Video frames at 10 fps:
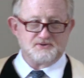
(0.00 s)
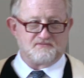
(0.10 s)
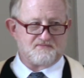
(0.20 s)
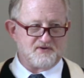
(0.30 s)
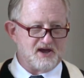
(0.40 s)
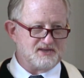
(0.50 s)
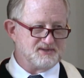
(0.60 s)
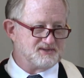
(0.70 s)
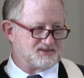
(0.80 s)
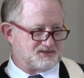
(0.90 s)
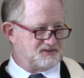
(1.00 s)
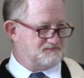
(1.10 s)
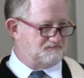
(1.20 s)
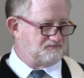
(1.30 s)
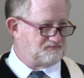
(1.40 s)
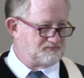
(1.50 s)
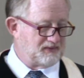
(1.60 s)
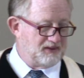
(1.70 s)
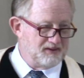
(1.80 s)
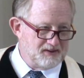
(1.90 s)
So friends,
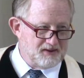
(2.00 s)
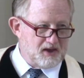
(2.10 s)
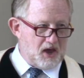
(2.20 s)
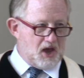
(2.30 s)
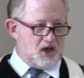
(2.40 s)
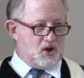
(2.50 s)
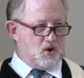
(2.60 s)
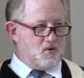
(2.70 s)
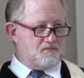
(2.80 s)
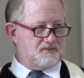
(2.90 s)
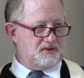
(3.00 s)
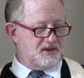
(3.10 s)
I hope